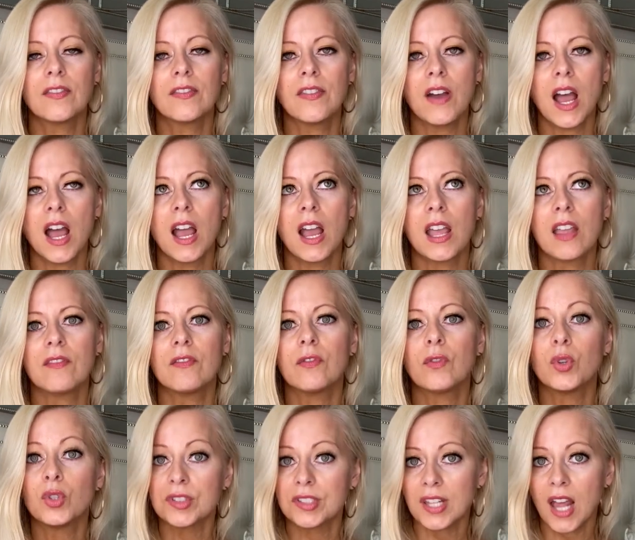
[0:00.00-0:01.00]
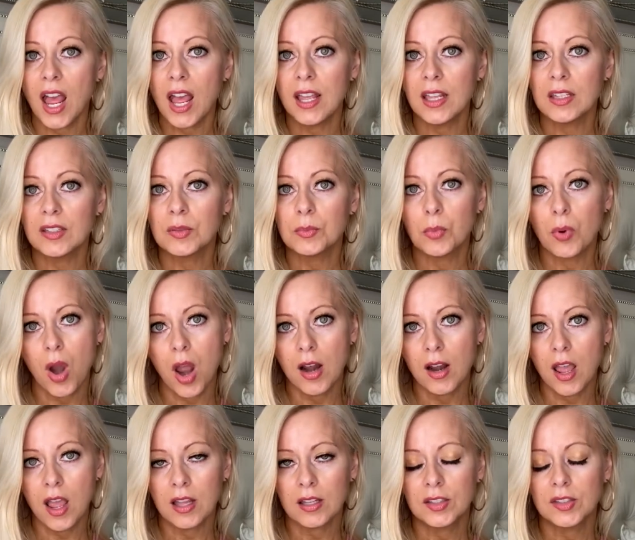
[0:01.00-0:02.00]
five full size
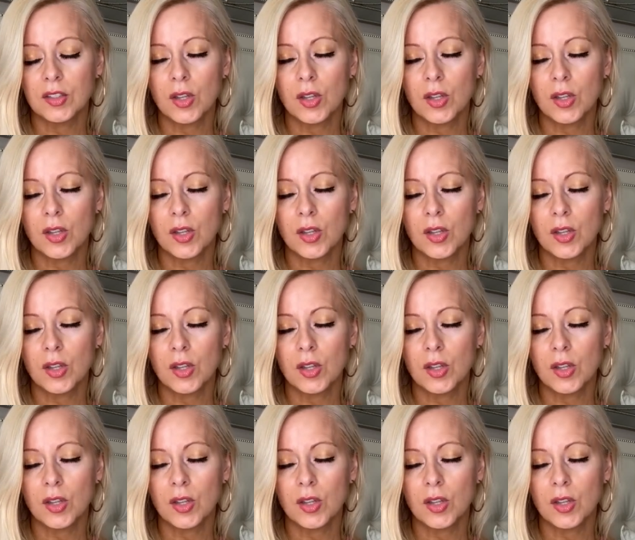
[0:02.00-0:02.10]
products.